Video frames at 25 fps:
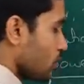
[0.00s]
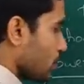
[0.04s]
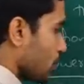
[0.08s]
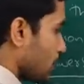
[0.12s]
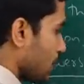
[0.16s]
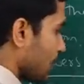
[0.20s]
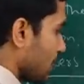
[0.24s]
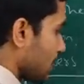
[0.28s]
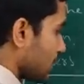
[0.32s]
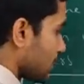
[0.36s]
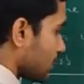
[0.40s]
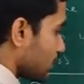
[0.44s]

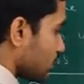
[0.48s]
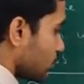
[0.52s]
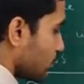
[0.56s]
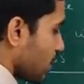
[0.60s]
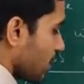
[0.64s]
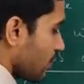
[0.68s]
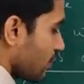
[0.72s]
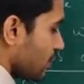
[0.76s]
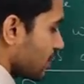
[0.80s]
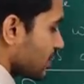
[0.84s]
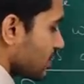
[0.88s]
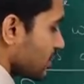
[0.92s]
plus
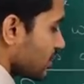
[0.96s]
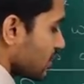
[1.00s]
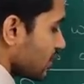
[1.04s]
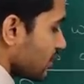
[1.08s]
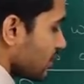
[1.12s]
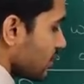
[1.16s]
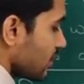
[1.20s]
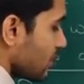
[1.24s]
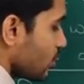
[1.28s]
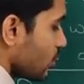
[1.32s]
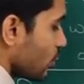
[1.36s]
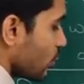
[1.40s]
power
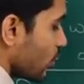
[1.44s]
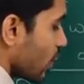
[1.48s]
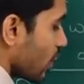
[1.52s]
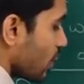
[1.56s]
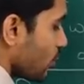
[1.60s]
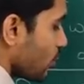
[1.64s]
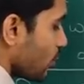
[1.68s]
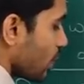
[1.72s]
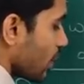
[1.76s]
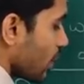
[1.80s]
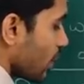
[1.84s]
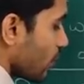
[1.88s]
3 will be
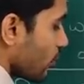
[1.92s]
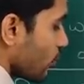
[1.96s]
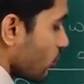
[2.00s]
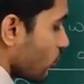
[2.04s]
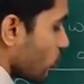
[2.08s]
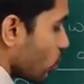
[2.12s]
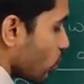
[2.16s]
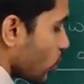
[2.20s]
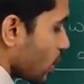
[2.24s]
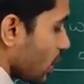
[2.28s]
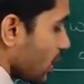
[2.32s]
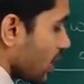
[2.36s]
1 by
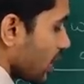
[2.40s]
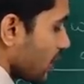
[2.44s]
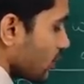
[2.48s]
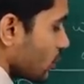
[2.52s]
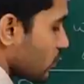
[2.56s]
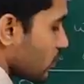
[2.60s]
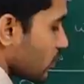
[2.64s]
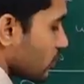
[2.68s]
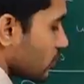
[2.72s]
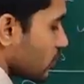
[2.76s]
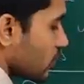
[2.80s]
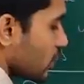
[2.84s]
focal
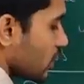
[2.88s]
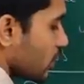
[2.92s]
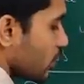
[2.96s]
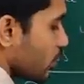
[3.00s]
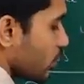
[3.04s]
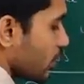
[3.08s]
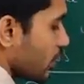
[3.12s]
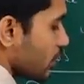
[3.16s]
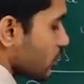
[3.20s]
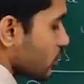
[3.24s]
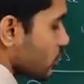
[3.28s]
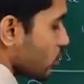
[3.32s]
length of 3
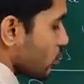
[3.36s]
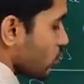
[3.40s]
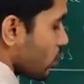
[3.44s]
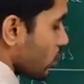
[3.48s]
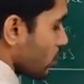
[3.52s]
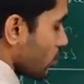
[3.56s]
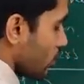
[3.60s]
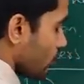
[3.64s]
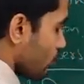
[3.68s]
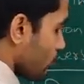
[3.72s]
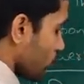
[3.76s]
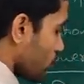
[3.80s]
plus so
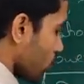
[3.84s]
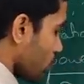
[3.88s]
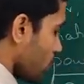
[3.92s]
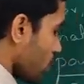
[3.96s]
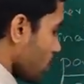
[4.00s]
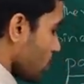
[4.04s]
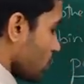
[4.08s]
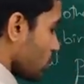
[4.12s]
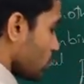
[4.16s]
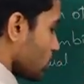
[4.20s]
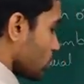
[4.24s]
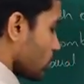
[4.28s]
on.
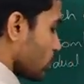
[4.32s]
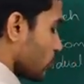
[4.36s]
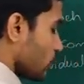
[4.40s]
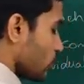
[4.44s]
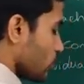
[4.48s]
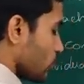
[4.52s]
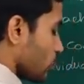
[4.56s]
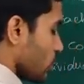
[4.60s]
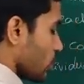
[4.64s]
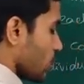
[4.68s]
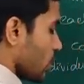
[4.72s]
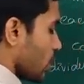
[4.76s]
So,
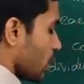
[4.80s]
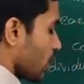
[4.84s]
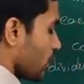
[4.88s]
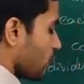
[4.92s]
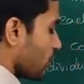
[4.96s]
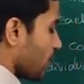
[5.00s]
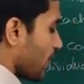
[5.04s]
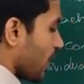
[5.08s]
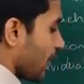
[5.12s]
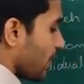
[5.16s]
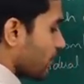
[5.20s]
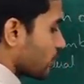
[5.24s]

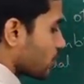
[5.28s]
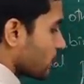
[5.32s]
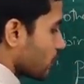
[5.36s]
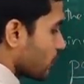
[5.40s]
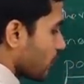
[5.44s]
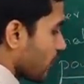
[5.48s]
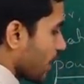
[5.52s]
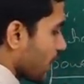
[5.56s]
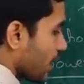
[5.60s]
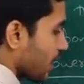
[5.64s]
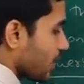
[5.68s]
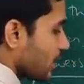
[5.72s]
if you have to
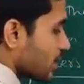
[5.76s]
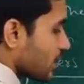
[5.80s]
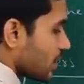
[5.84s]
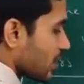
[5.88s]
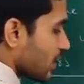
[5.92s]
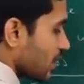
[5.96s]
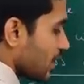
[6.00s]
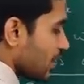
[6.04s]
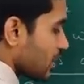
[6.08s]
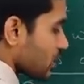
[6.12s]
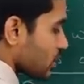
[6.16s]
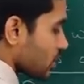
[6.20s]
find the
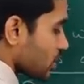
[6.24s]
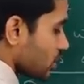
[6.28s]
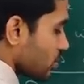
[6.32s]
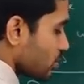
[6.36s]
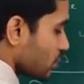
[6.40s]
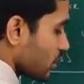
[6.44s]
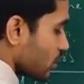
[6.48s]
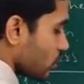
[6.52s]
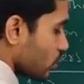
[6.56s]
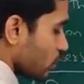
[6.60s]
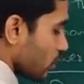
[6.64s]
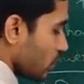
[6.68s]

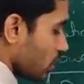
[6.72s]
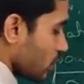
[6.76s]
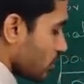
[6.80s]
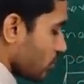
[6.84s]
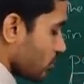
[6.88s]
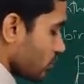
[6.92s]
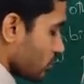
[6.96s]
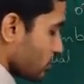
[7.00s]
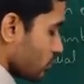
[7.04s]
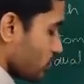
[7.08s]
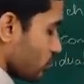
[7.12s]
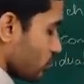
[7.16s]
relation between